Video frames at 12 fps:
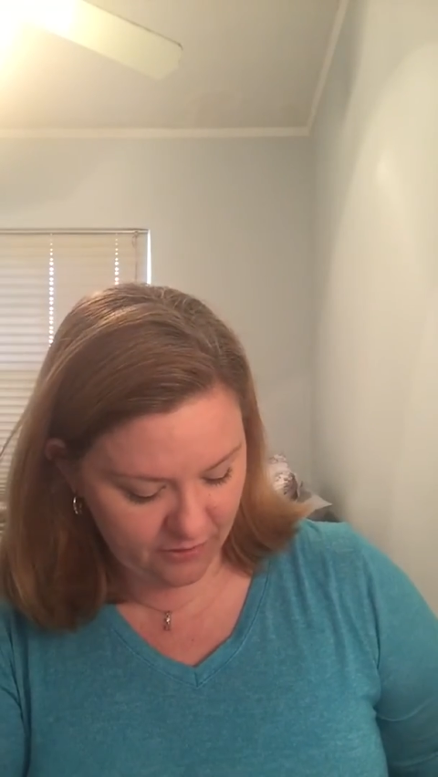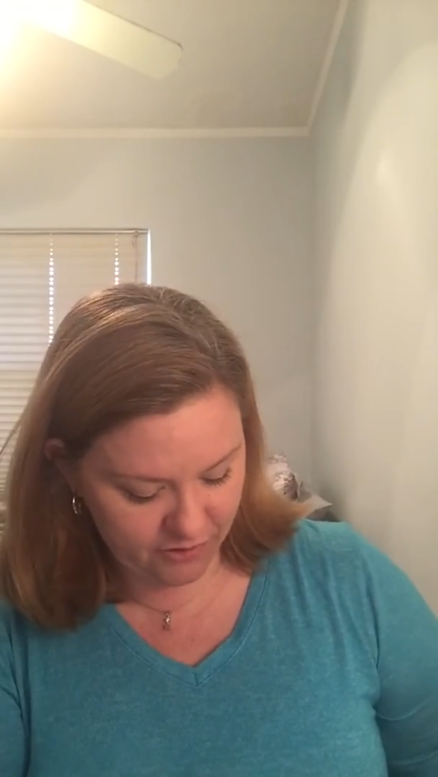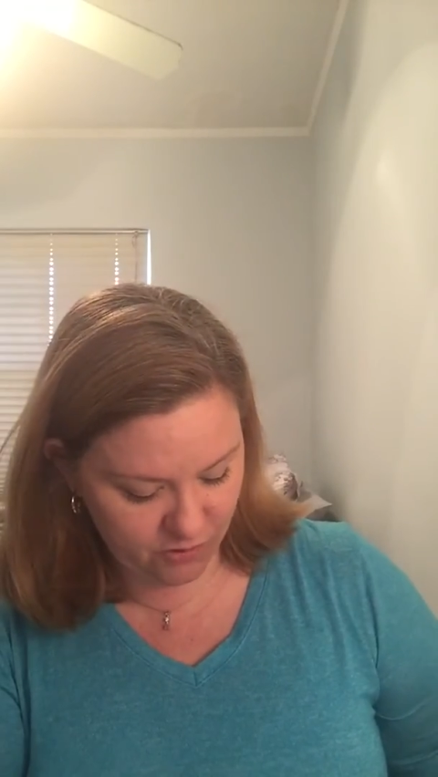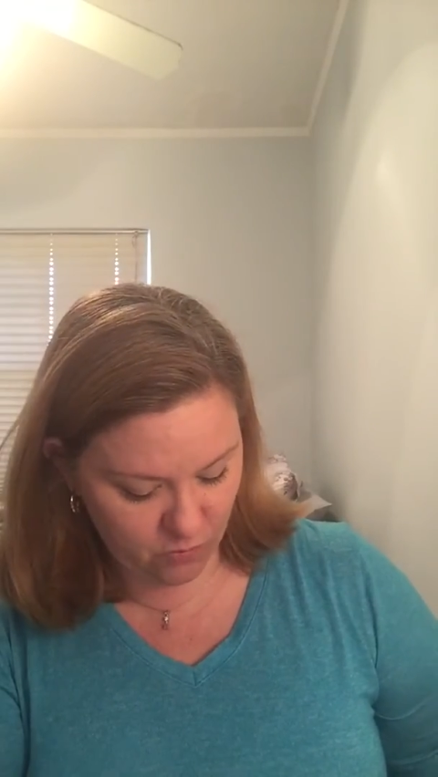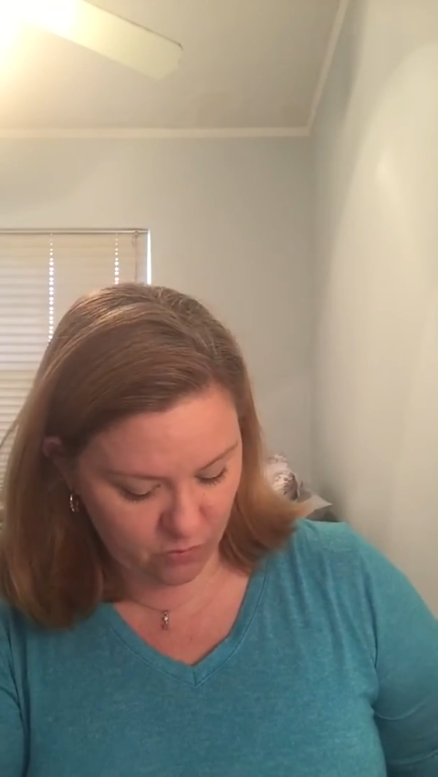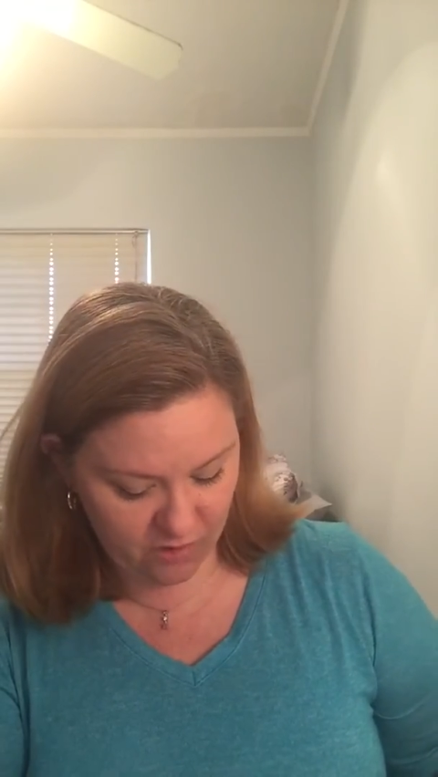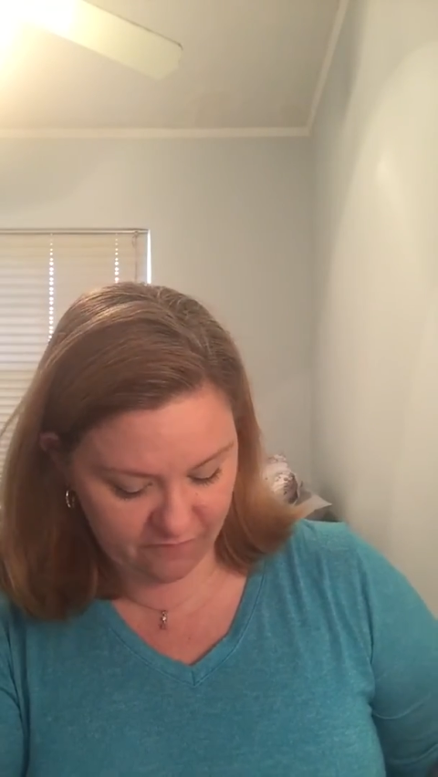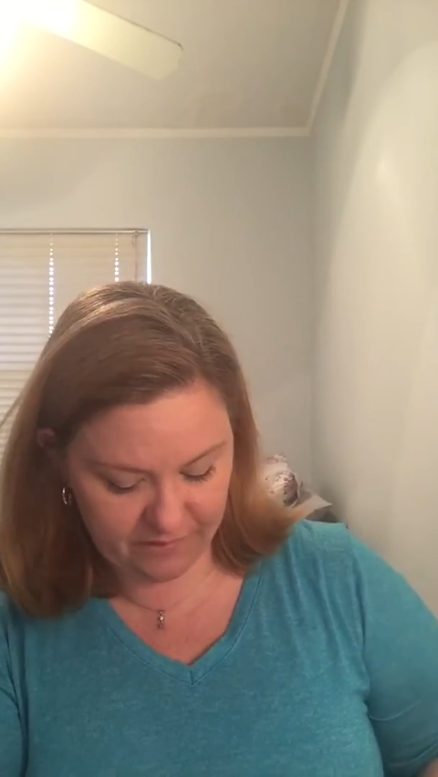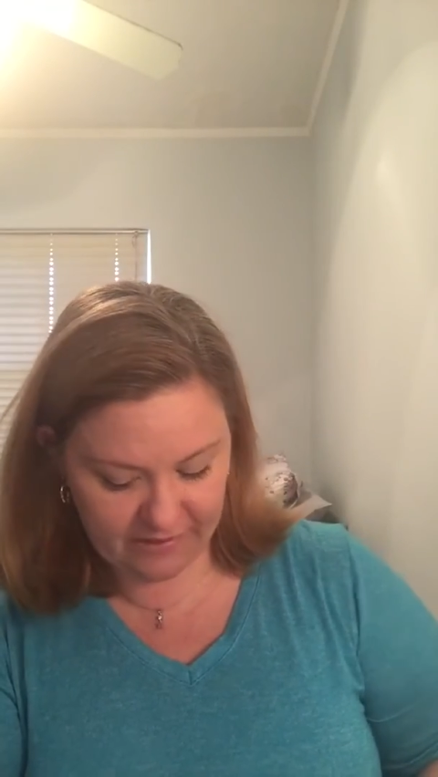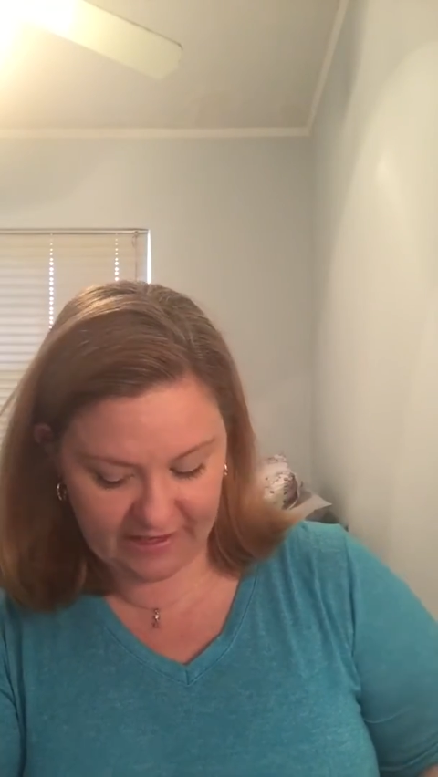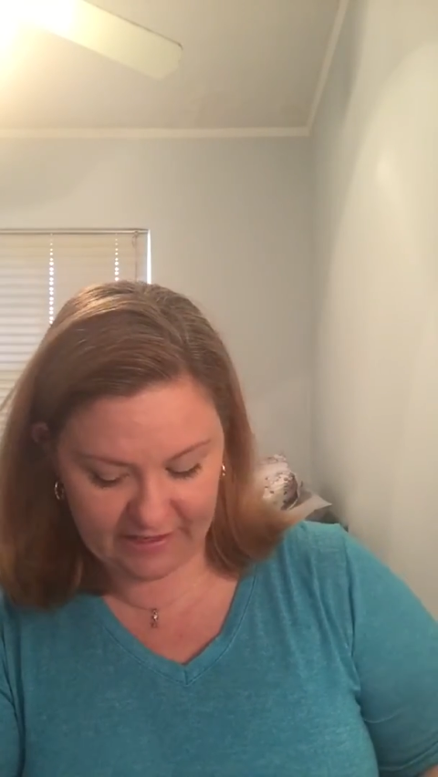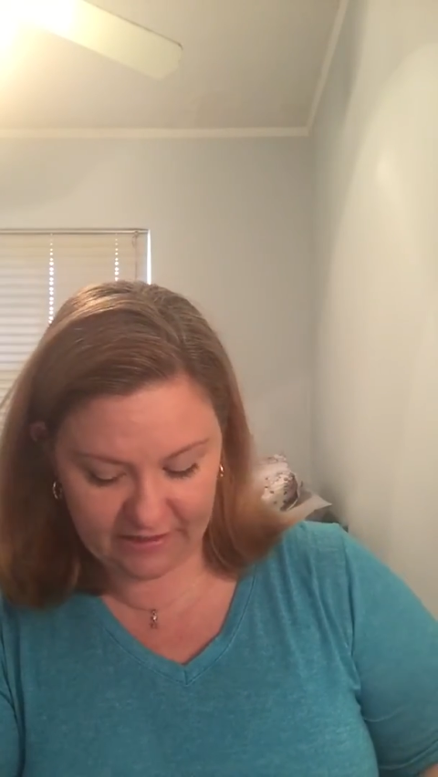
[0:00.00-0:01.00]
dwarf
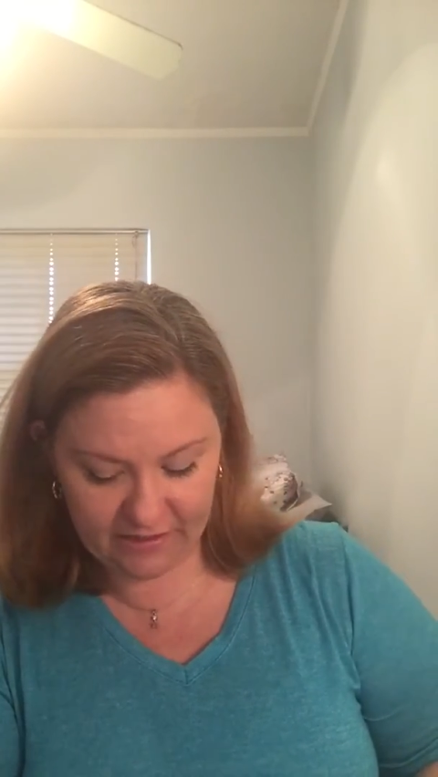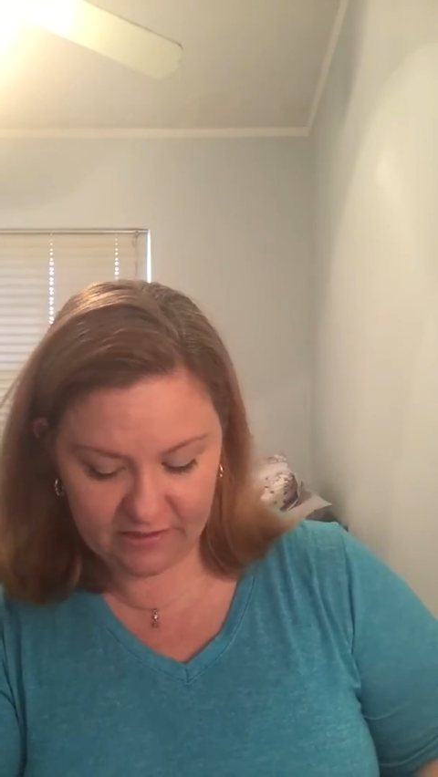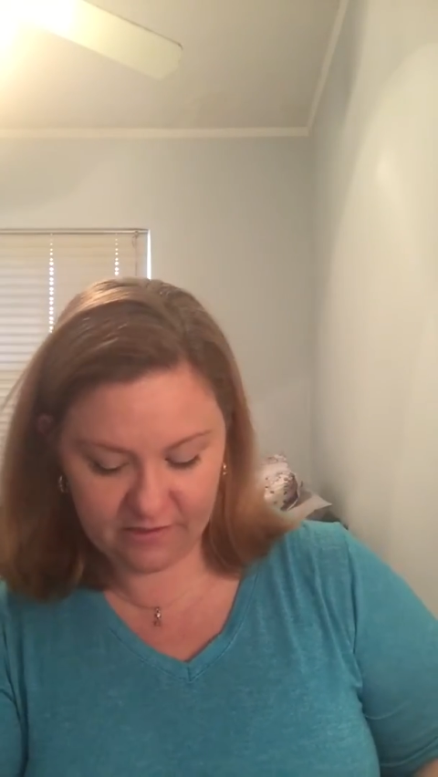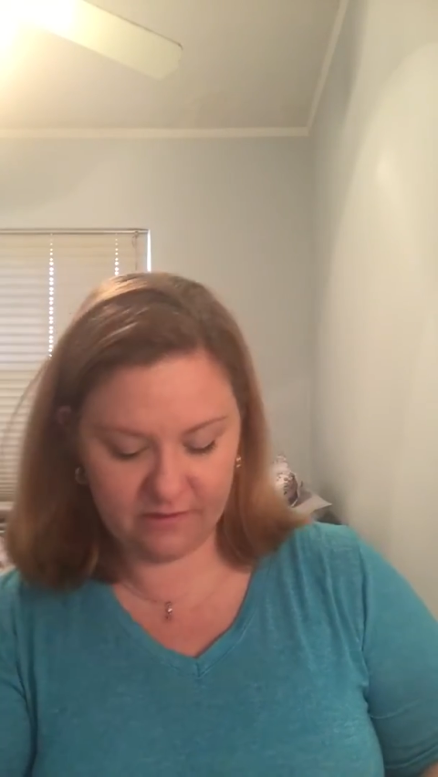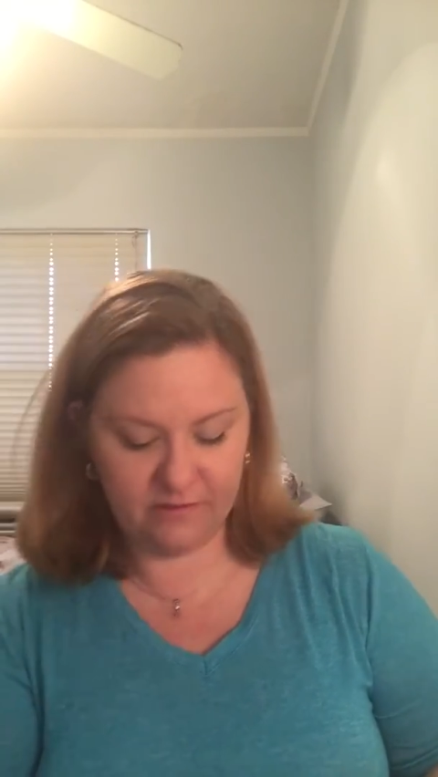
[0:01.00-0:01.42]
planet